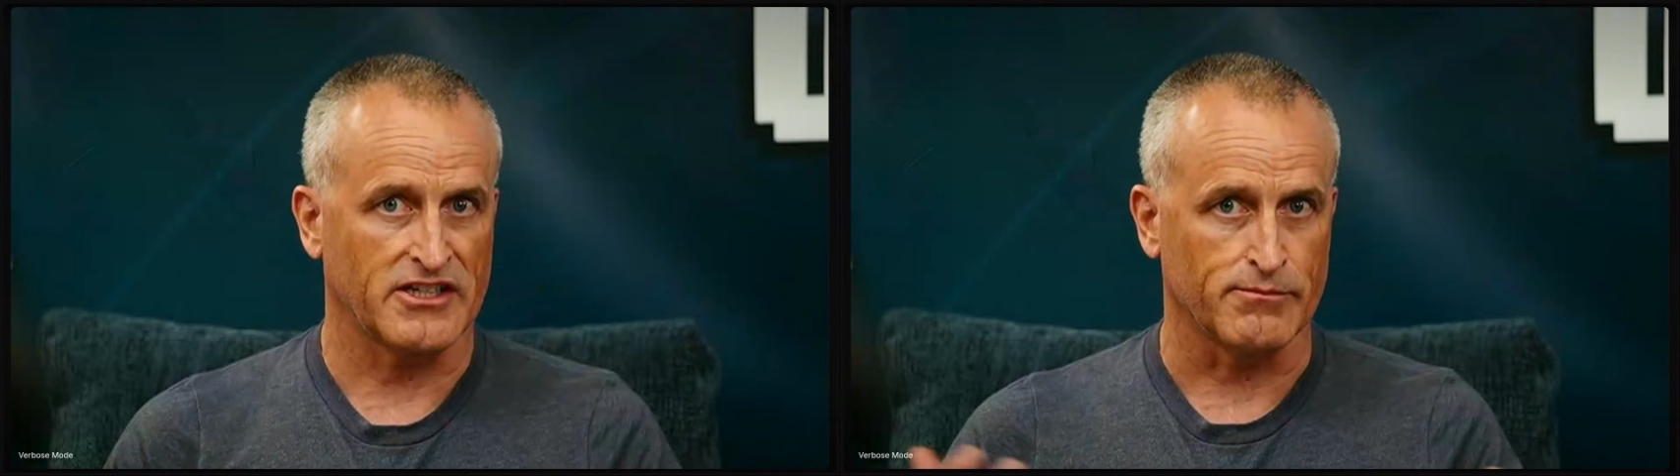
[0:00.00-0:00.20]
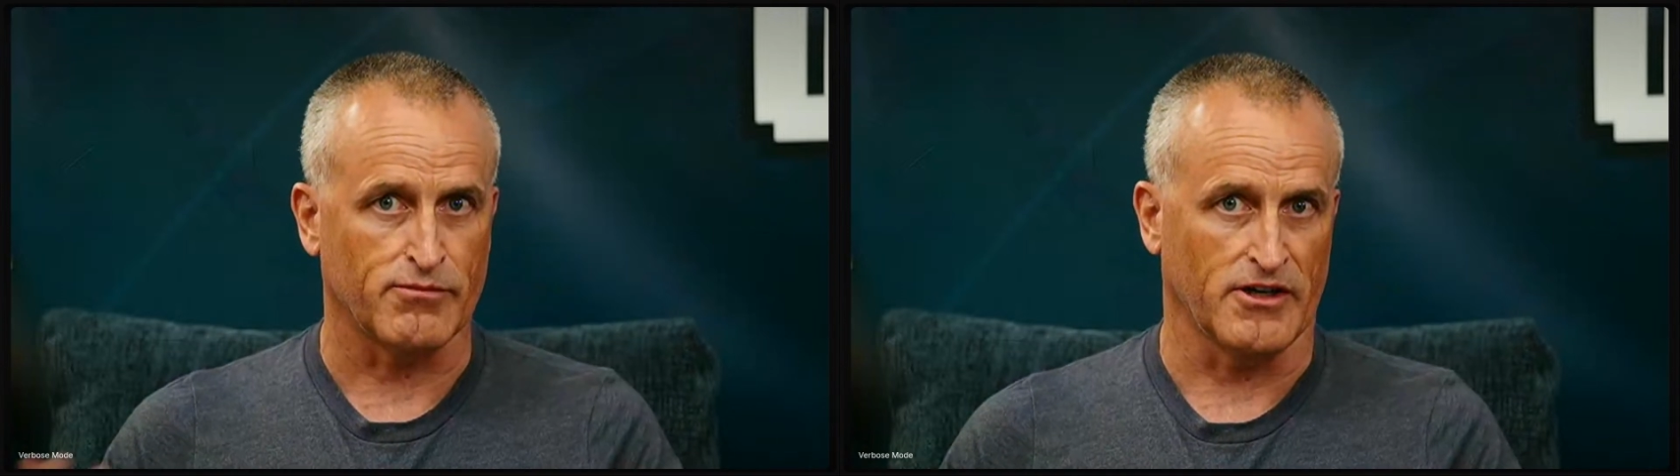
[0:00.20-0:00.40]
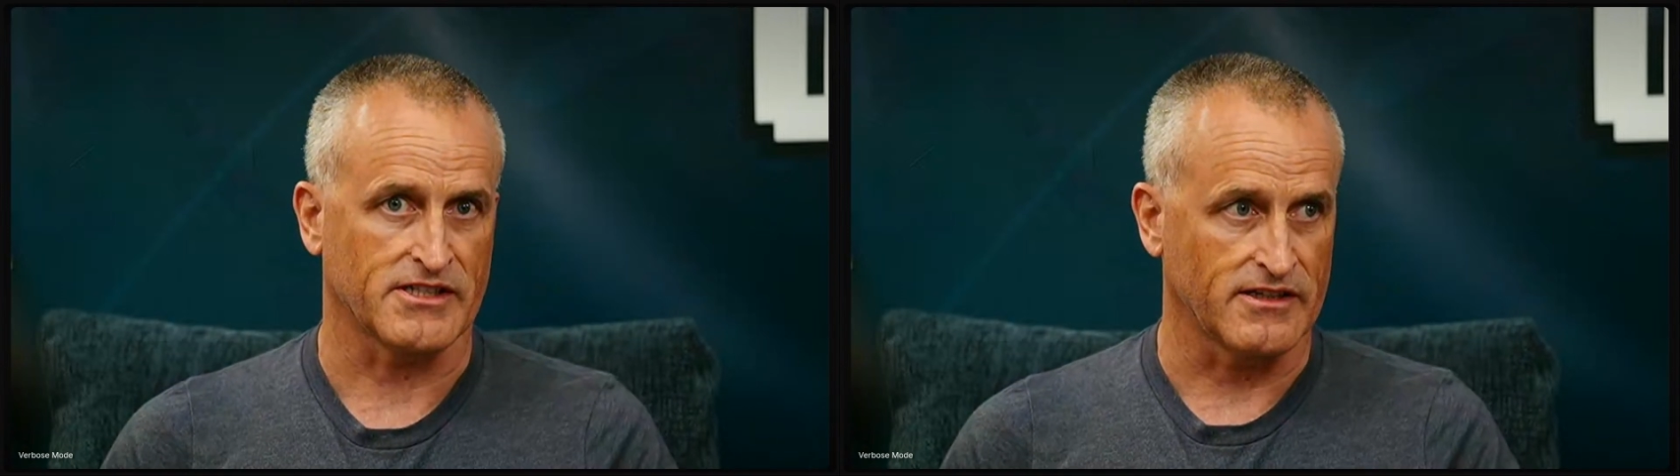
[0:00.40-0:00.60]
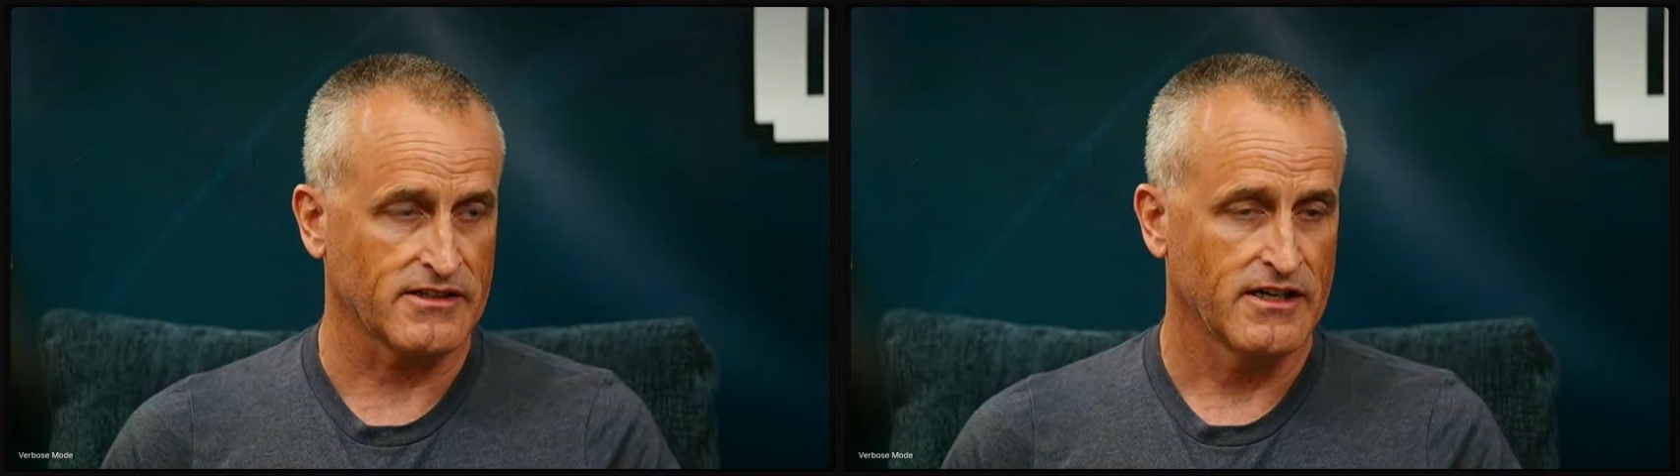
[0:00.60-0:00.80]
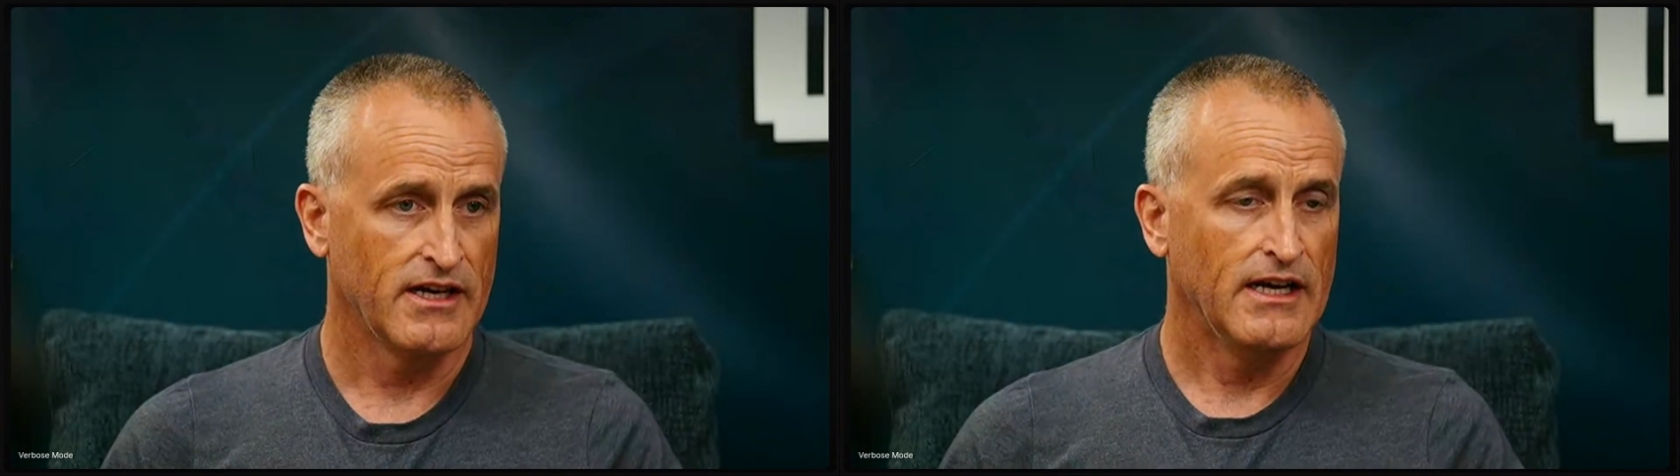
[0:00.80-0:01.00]
process,
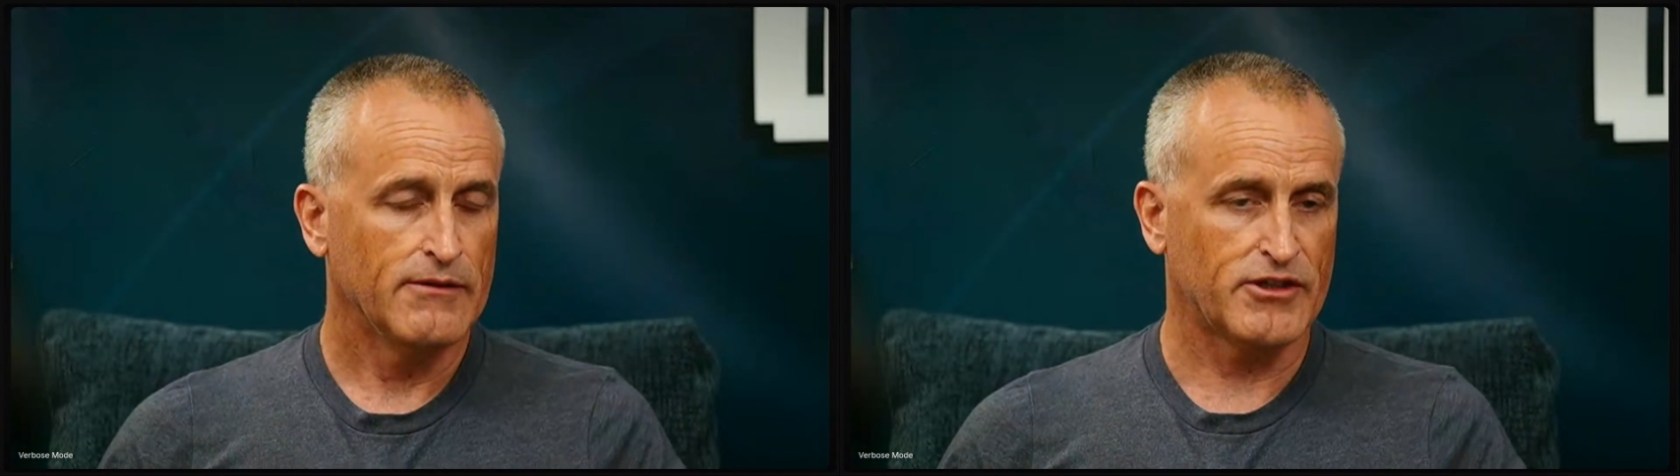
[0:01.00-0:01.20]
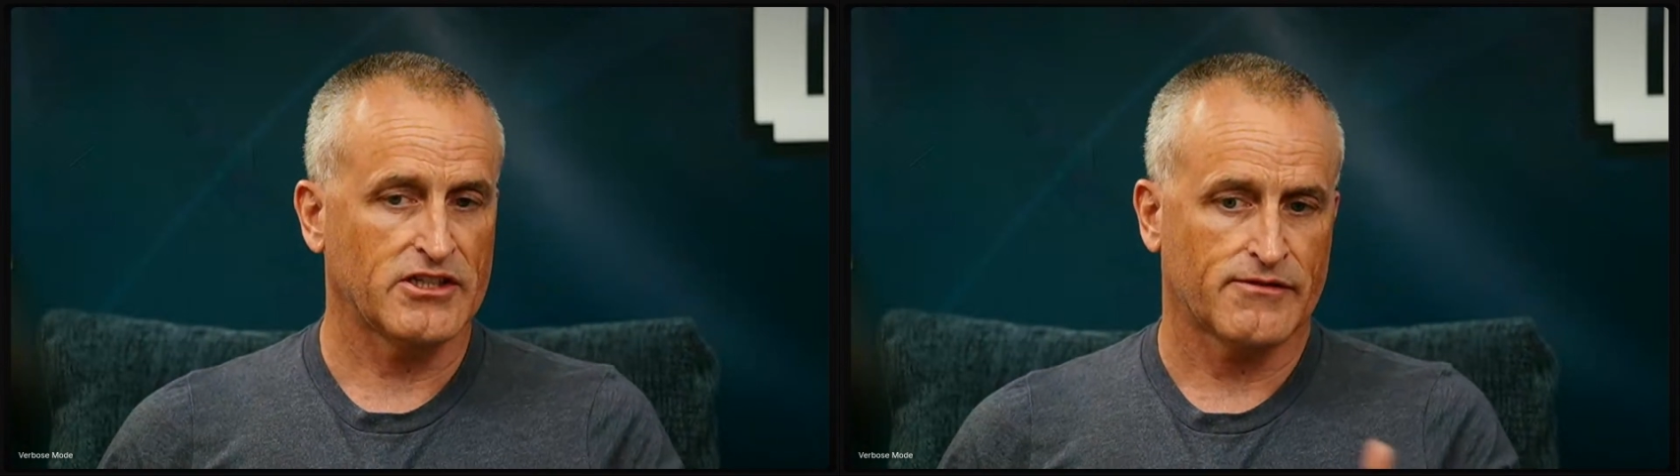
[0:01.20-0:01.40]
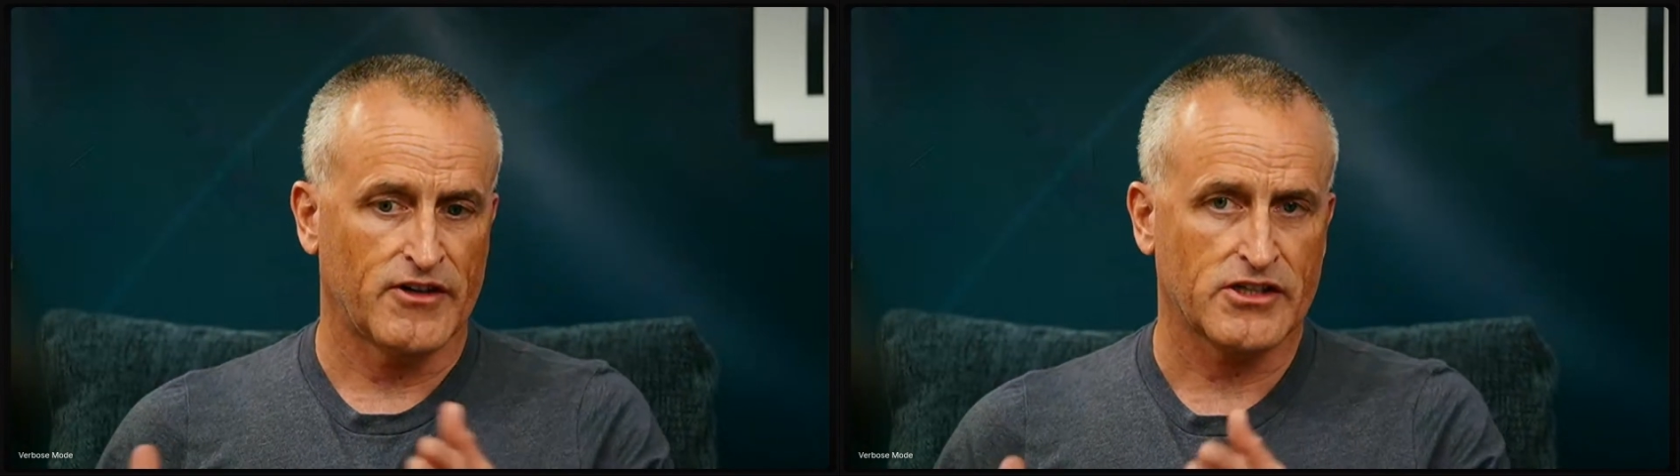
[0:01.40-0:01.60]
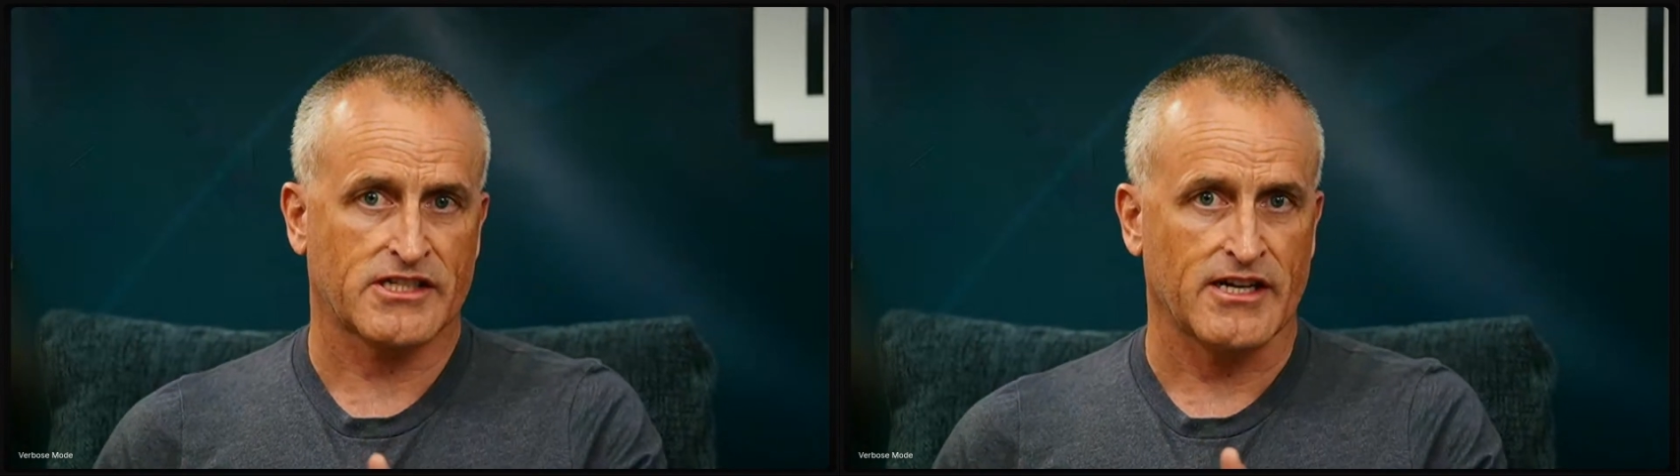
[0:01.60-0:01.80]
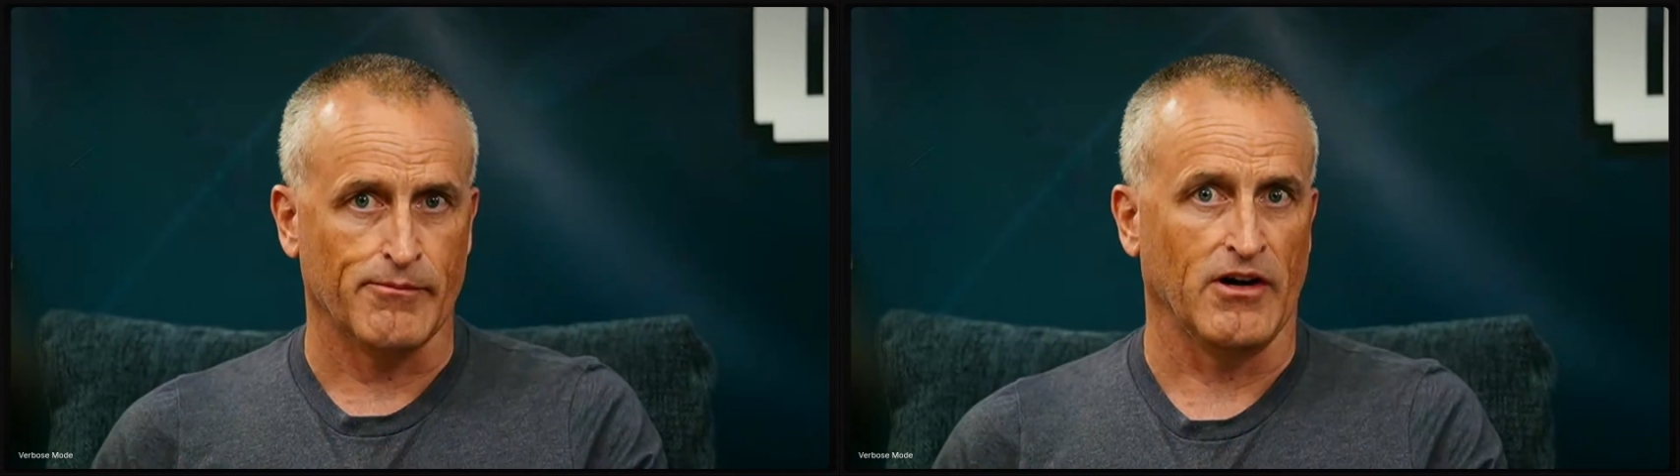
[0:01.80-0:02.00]
which is very
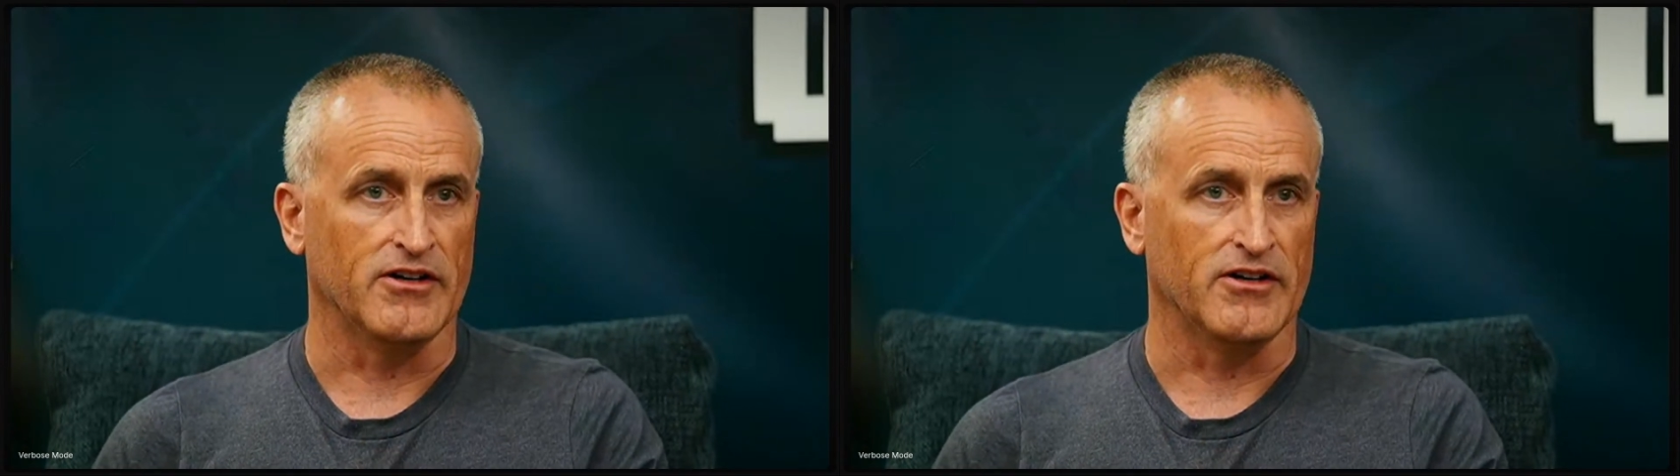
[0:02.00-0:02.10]
similar